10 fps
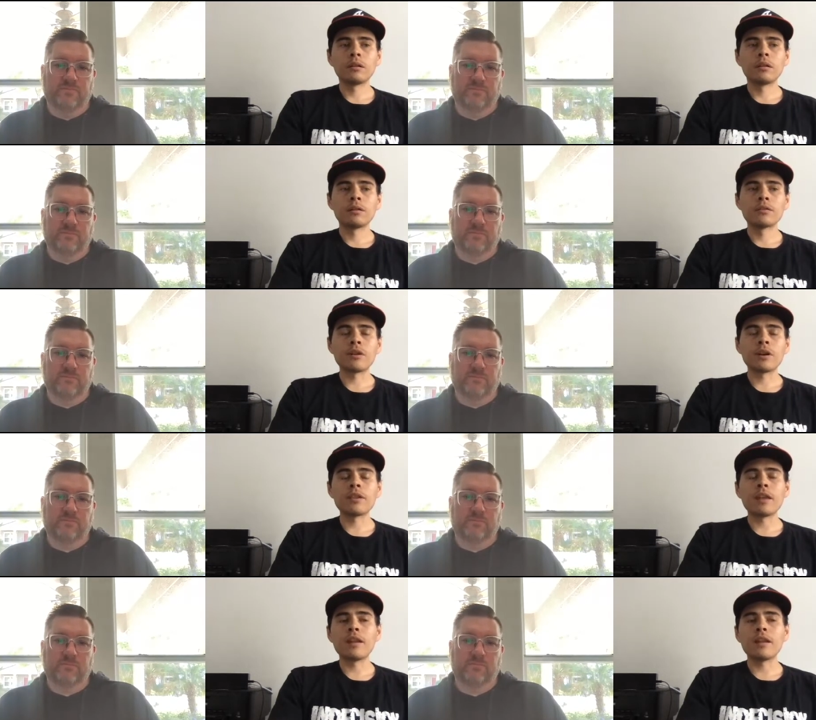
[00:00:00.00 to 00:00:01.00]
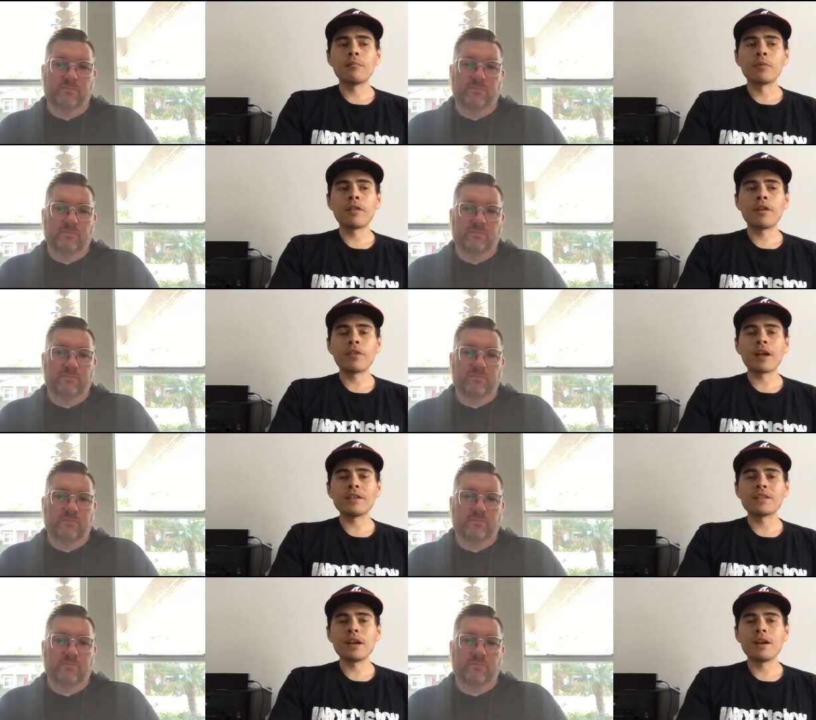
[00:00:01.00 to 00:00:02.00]
Speaker 1: So and with with
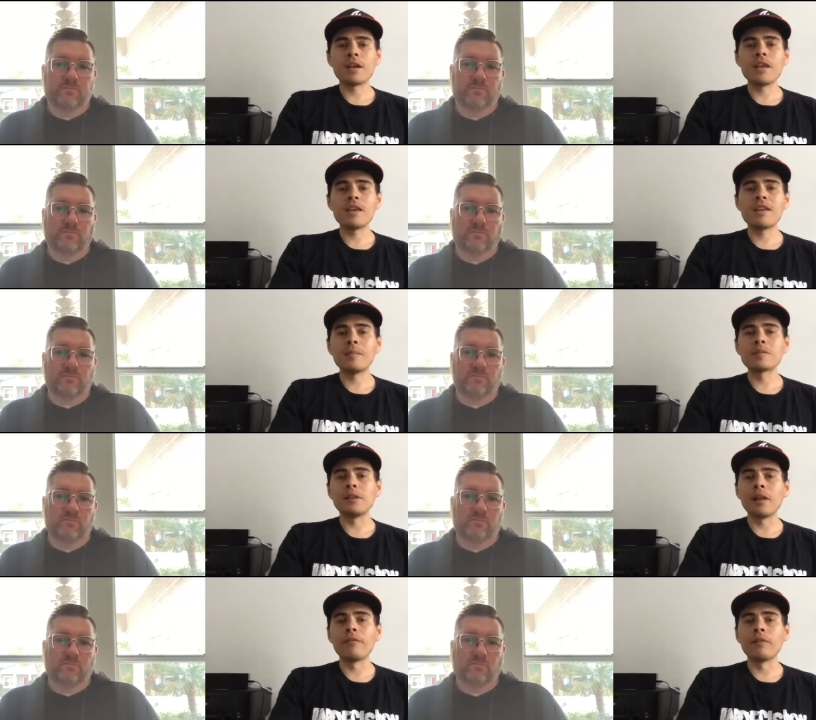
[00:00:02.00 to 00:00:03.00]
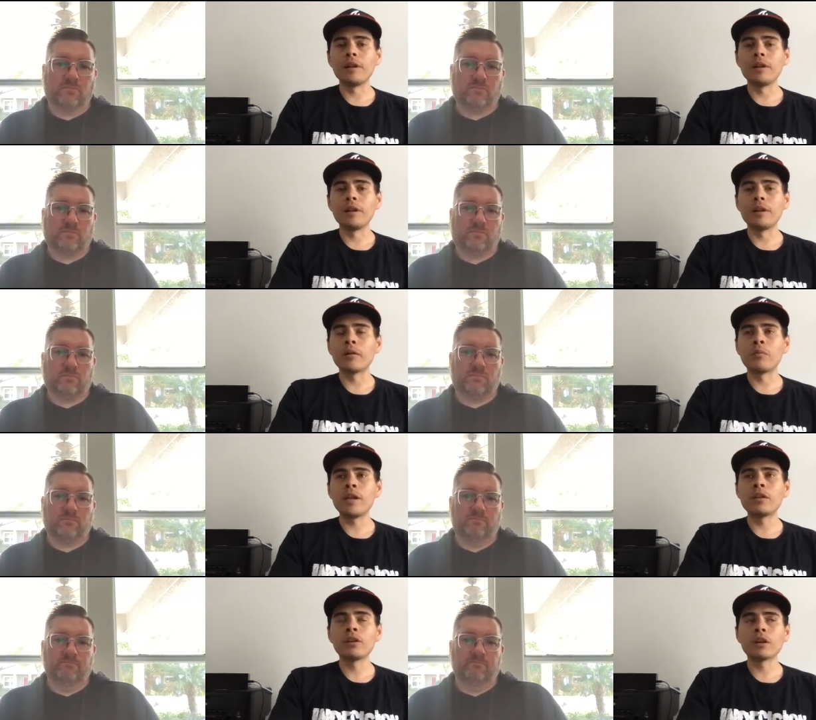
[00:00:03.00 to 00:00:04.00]
Isaiah, he keeps leveling up. Like when
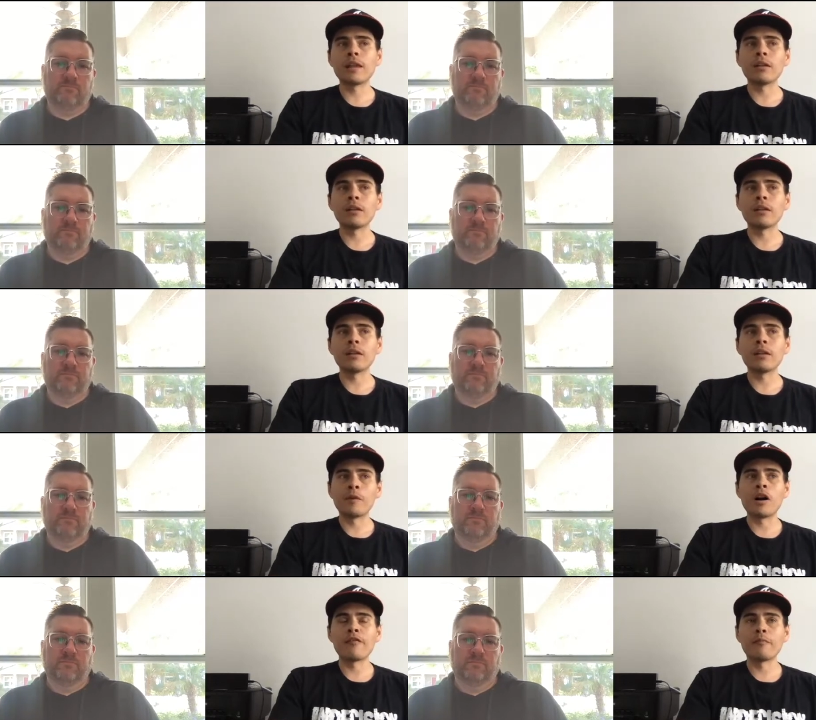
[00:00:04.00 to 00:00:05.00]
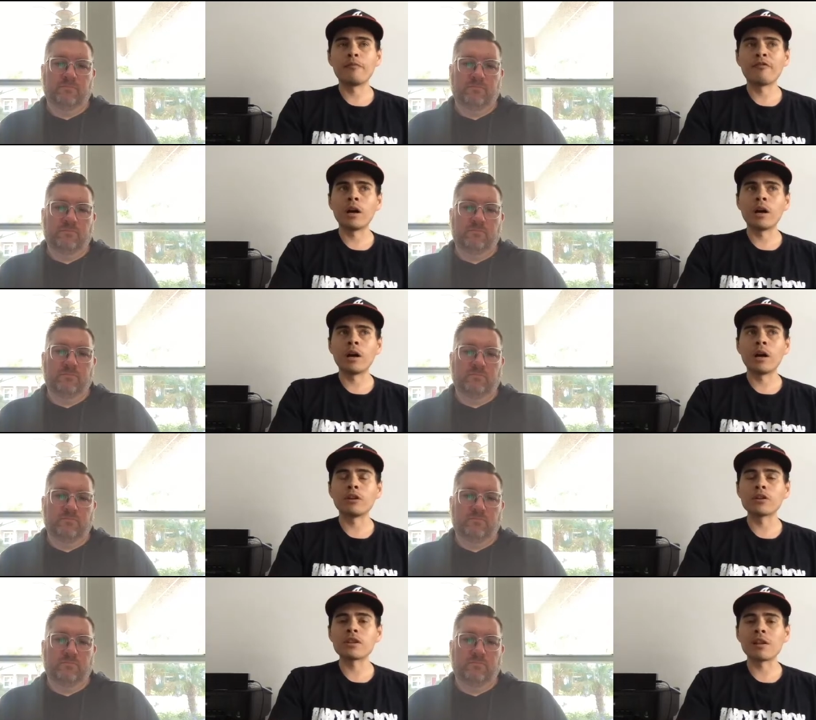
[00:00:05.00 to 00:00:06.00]
he took that little time off for, uh, to nurse
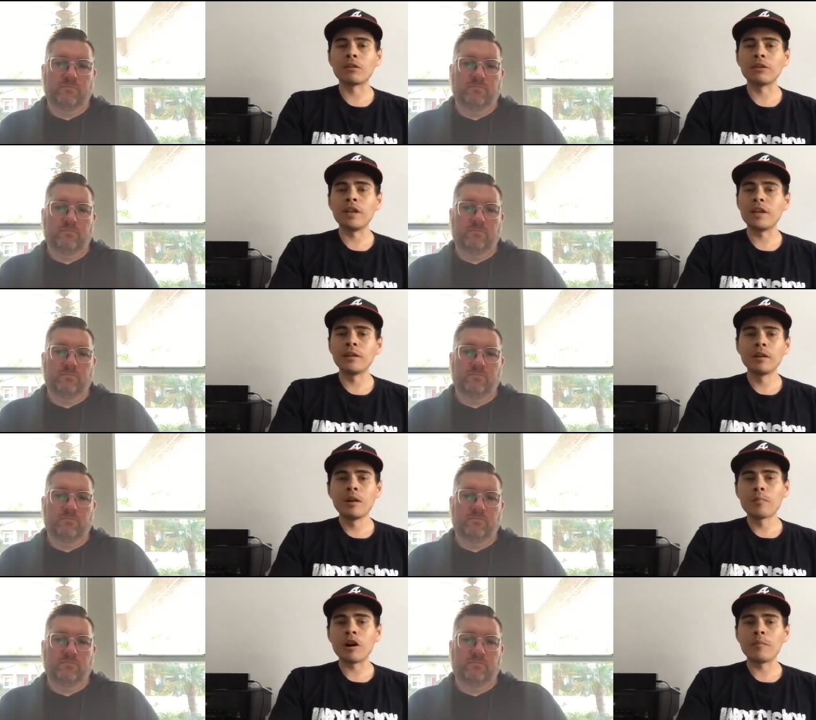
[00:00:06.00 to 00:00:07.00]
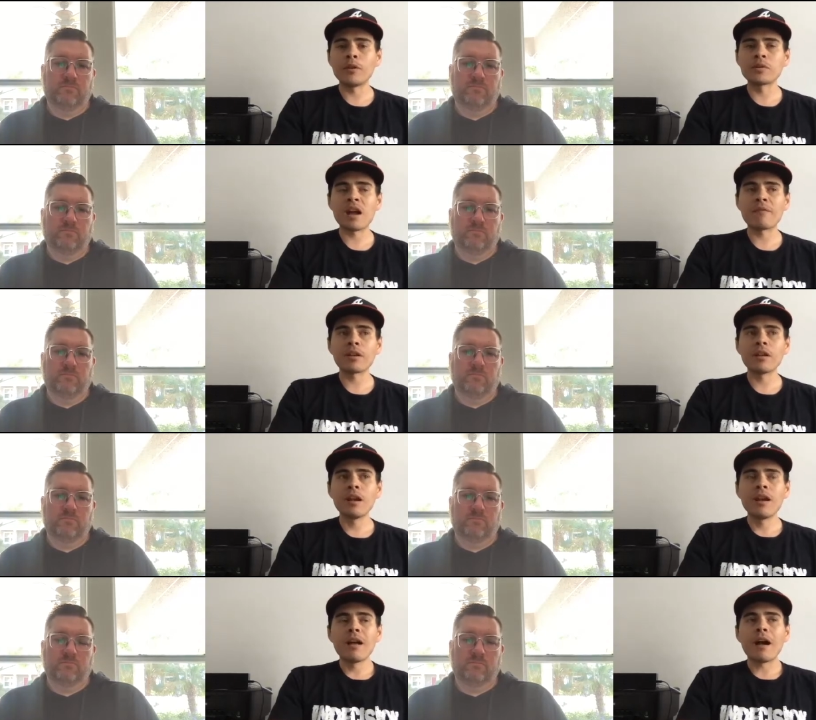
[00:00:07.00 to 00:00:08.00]
that little knee problem he was having,
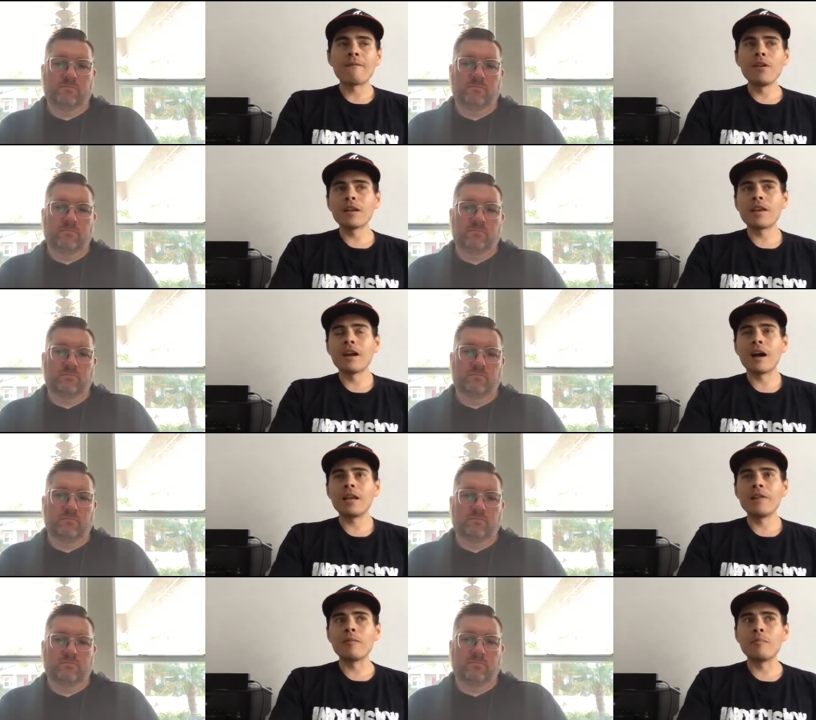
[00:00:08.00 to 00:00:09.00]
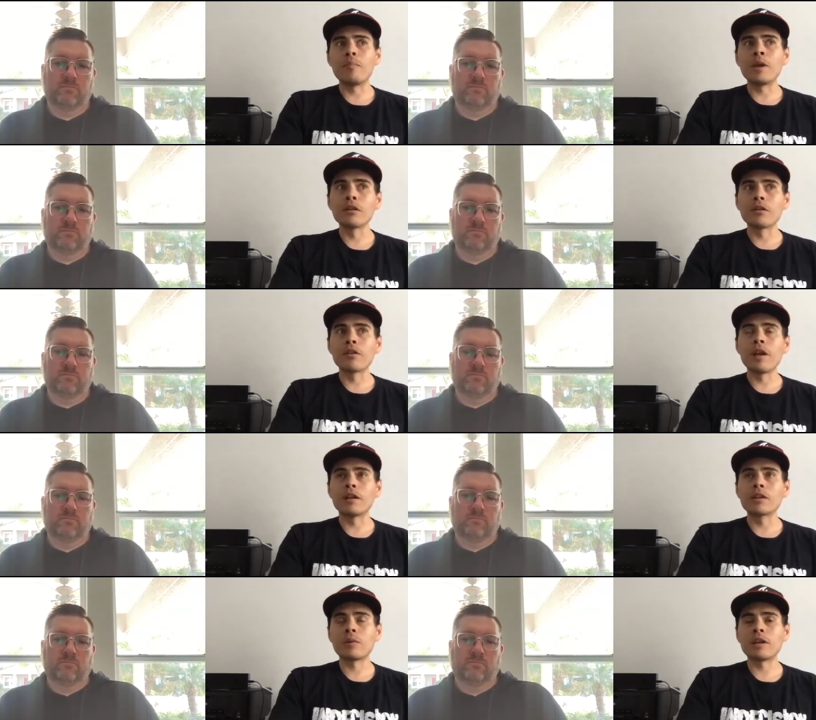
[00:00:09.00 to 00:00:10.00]
I feel like he got even bigger then. Because
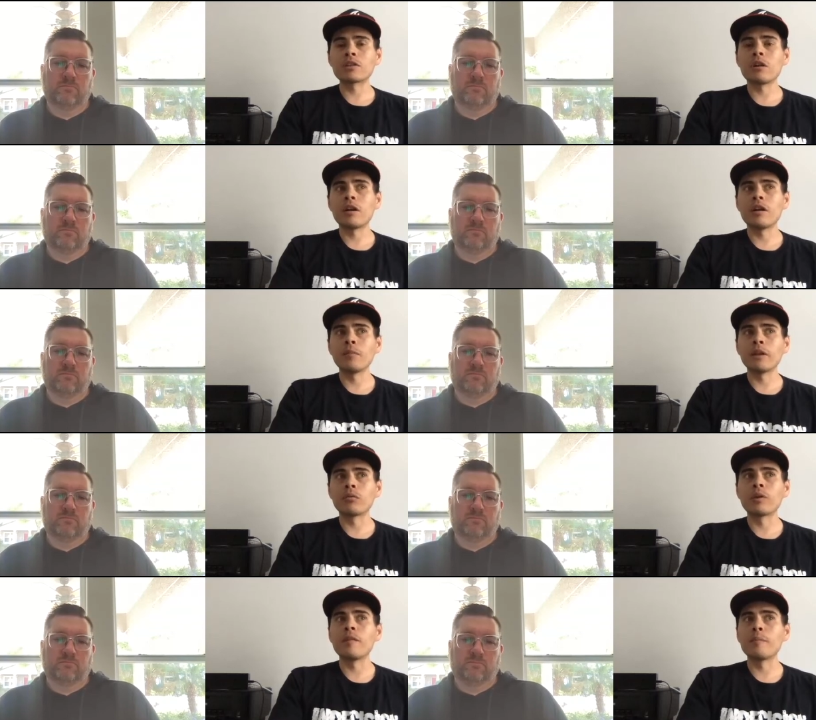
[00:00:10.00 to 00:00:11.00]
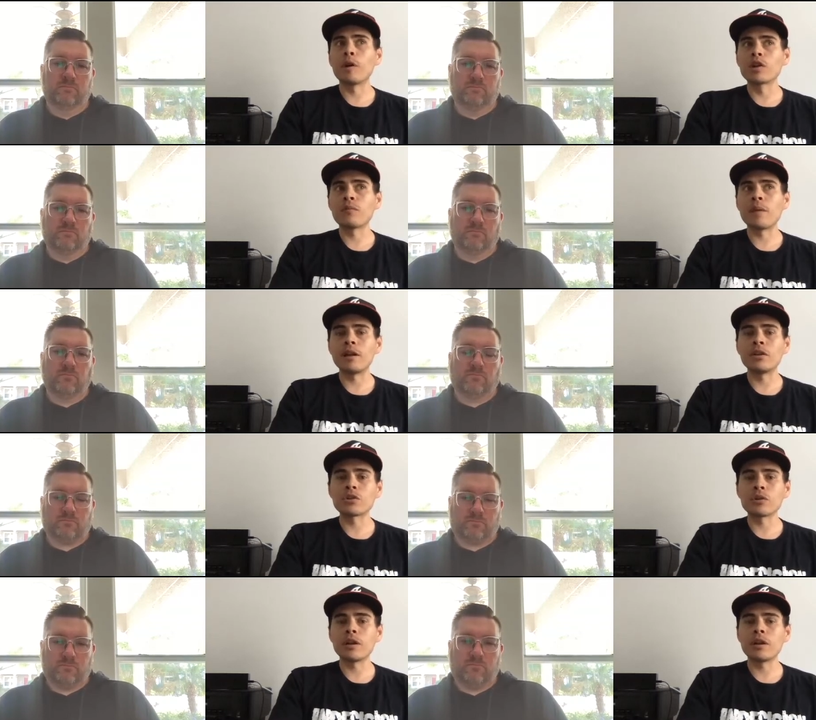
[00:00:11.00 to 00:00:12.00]
when I saw him like reemerge from that
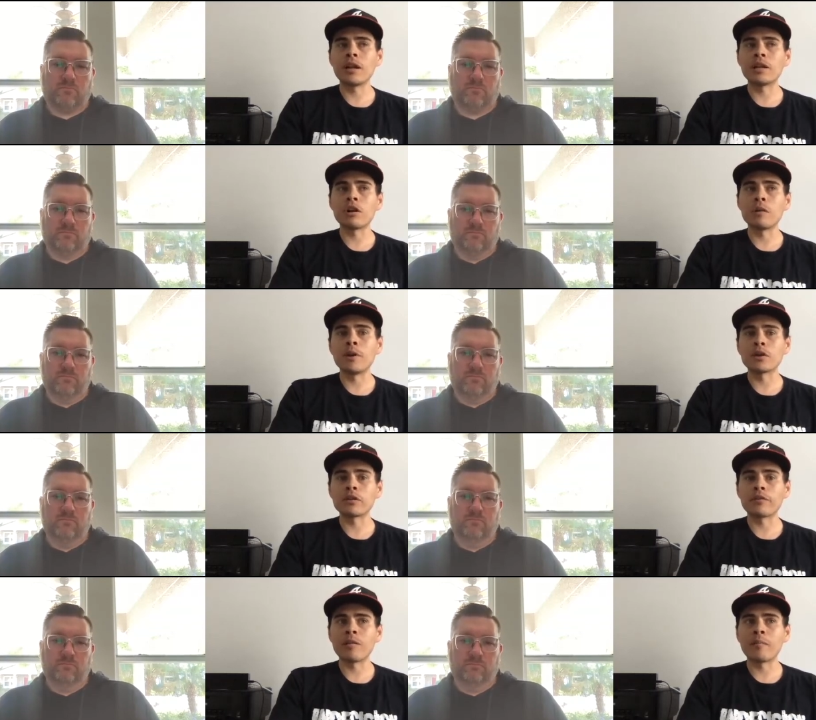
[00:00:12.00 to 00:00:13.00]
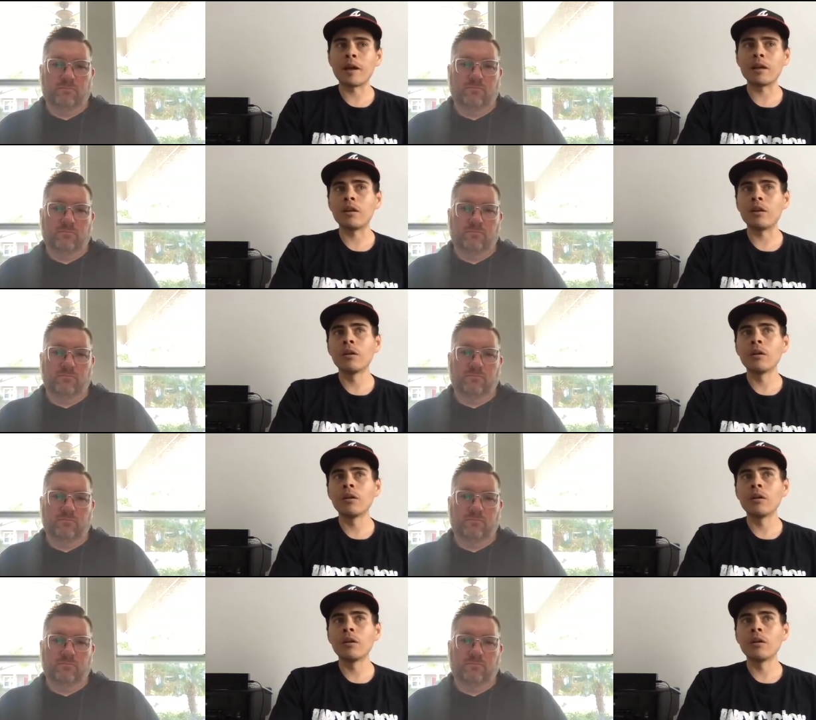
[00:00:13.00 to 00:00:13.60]
injury, and I saw pictures of him at you know